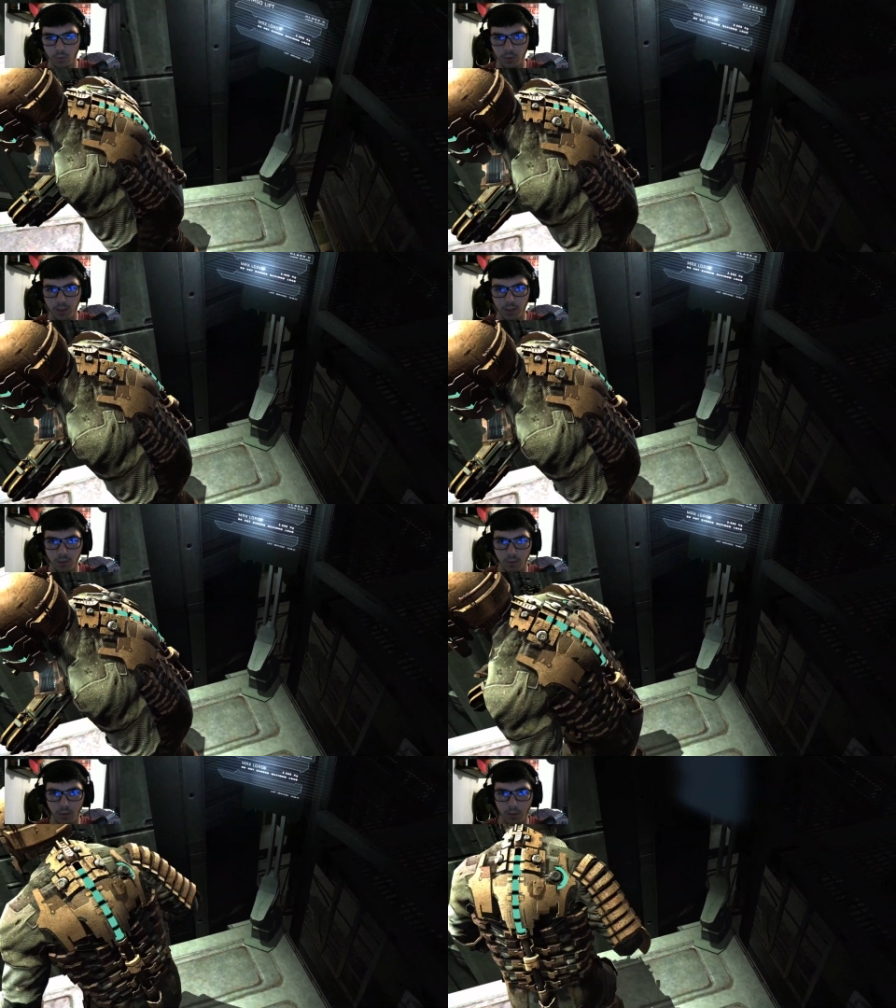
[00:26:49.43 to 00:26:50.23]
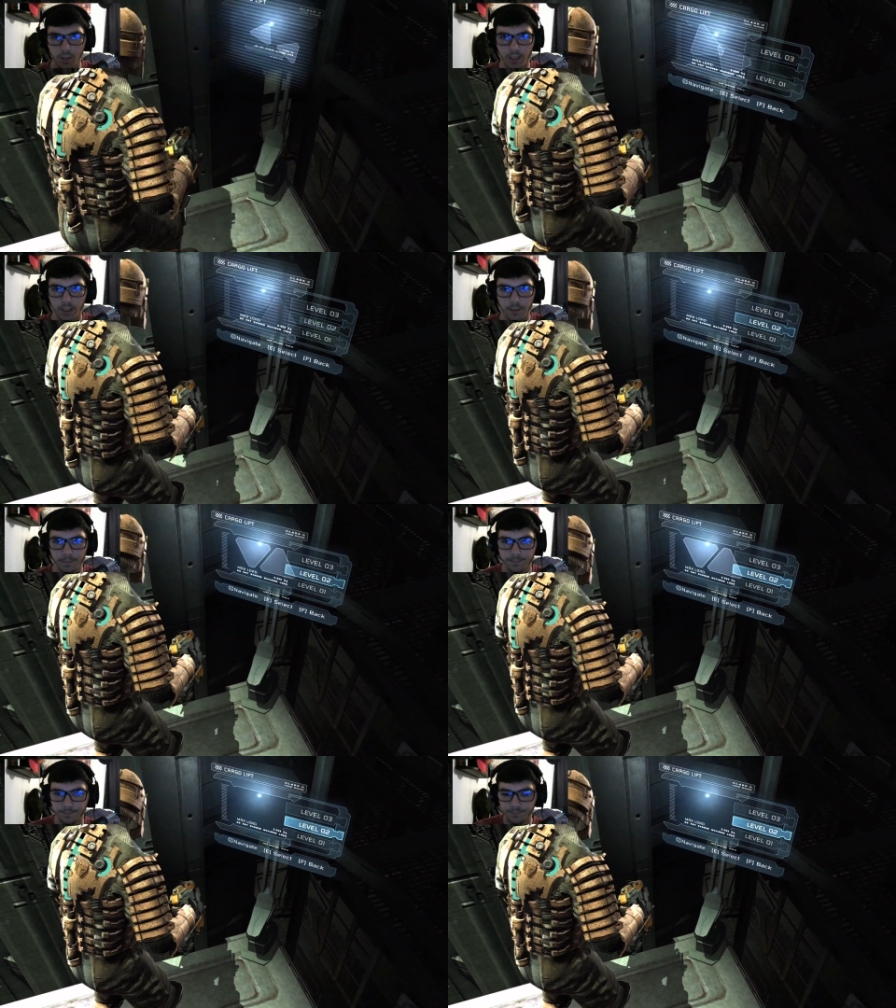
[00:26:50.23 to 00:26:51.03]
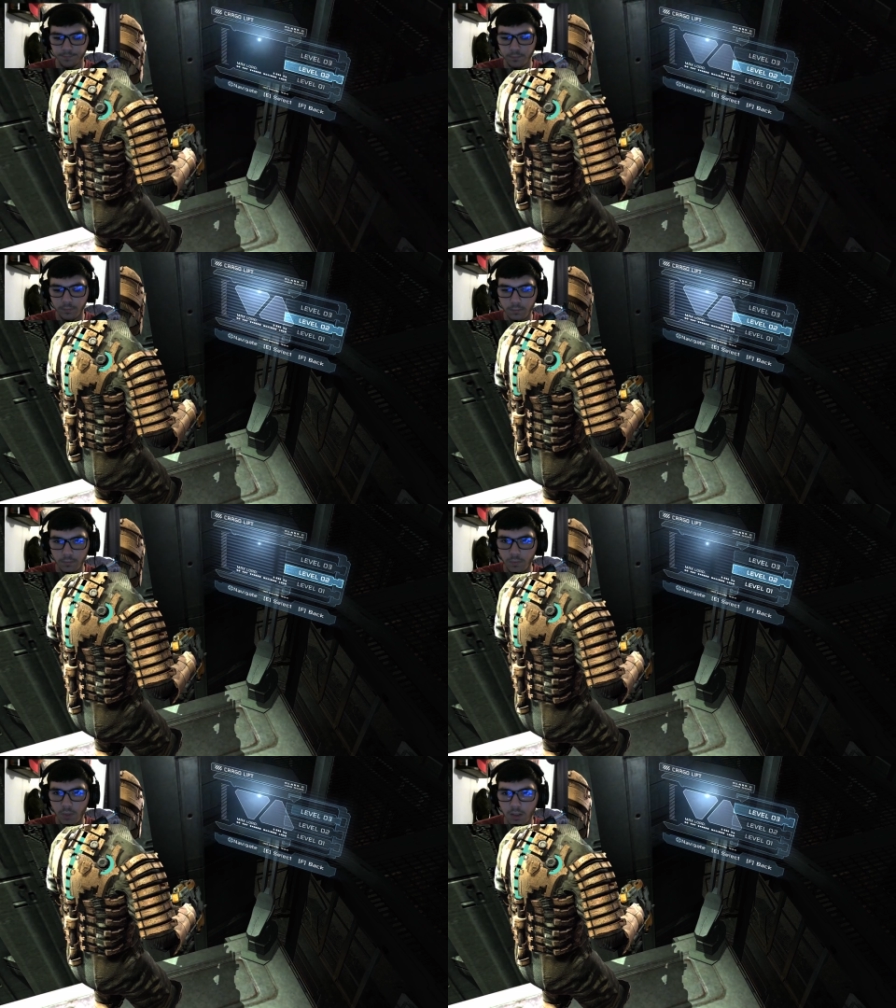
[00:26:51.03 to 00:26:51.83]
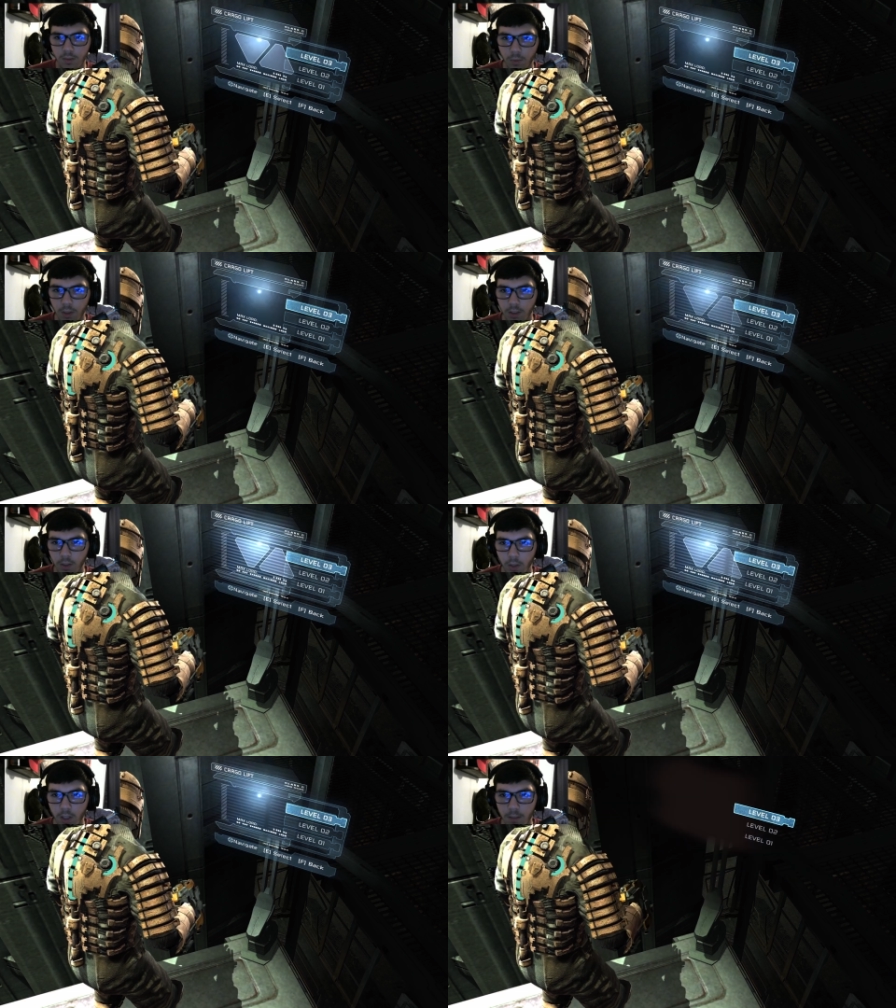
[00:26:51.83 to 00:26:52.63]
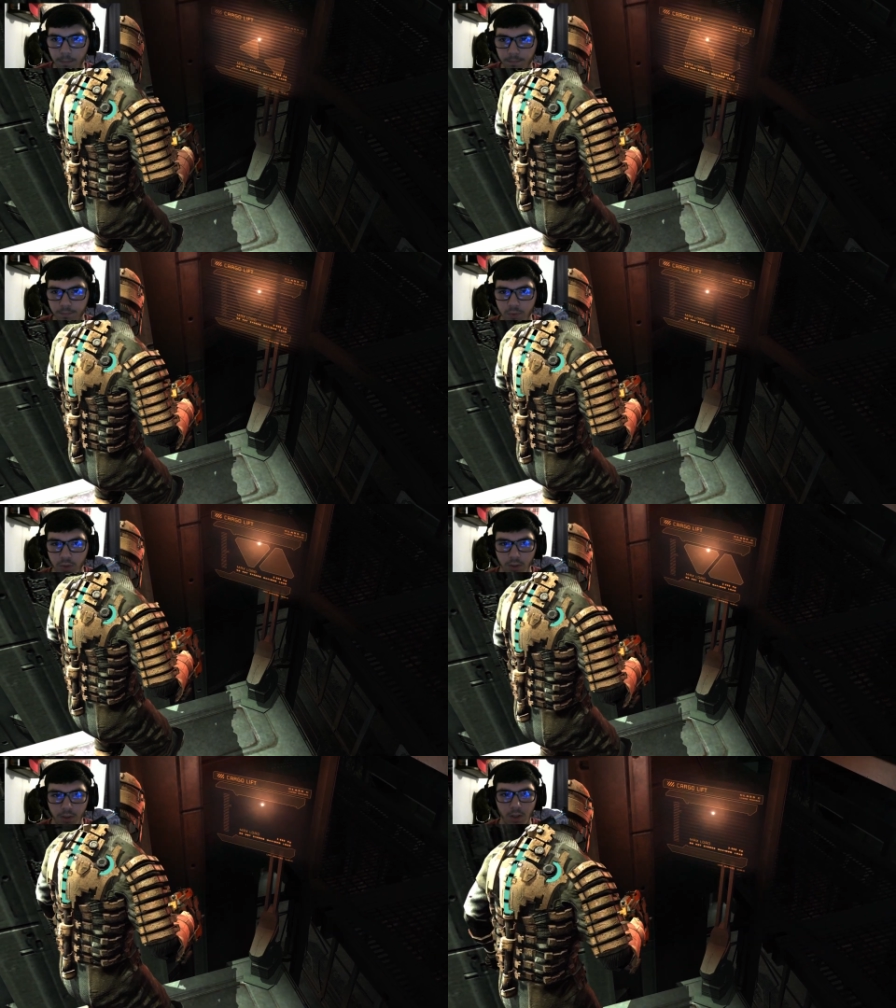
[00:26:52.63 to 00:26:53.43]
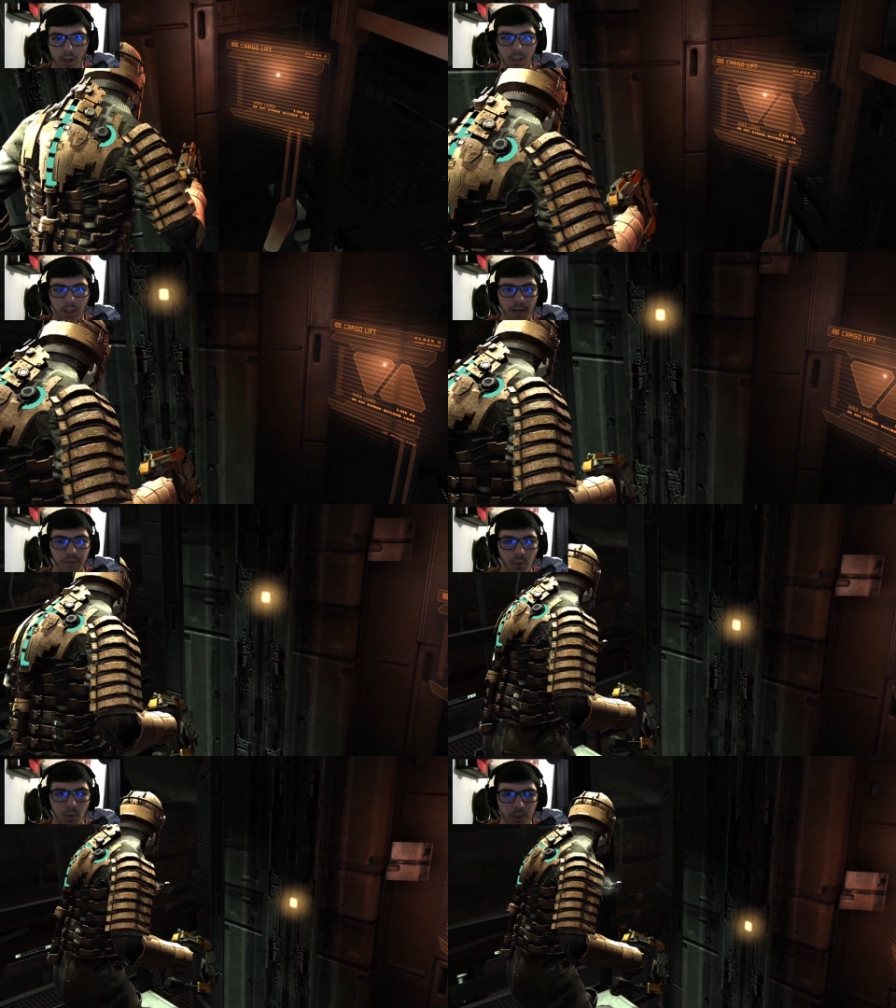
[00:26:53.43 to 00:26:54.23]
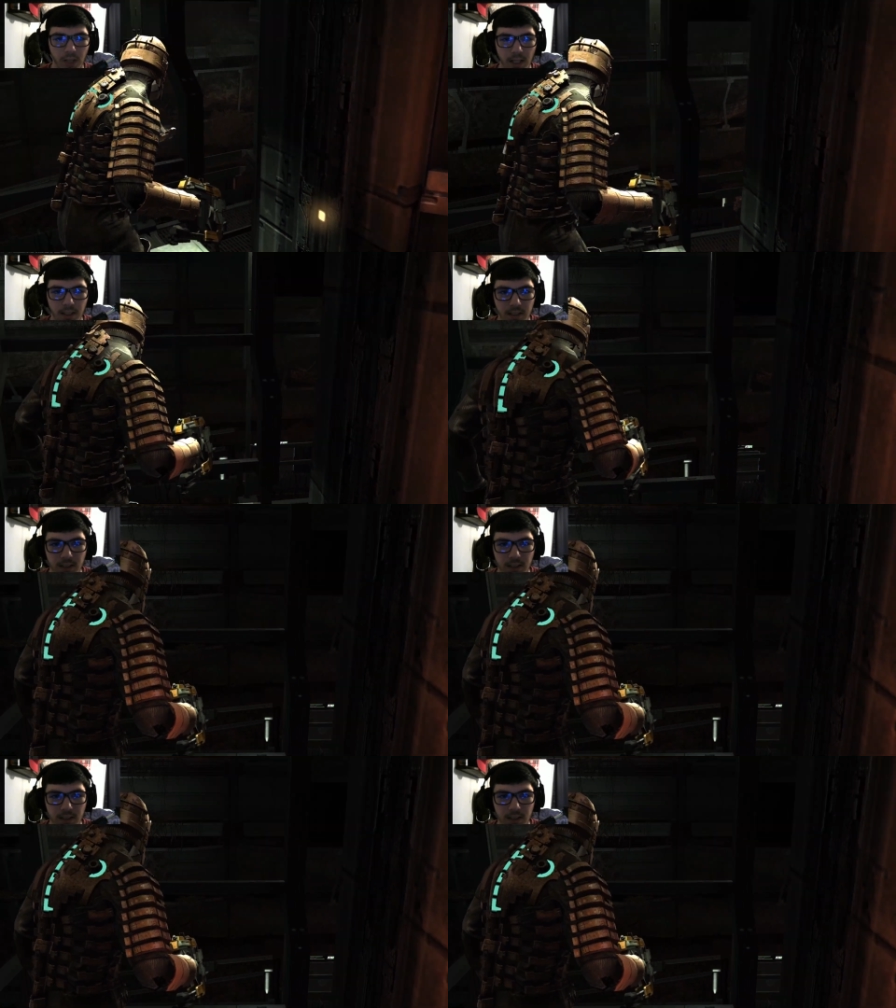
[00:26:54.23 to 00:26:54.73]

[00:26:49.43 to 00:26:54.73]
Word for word: We do. Okay. I'm gonna go up to a third level. Yes.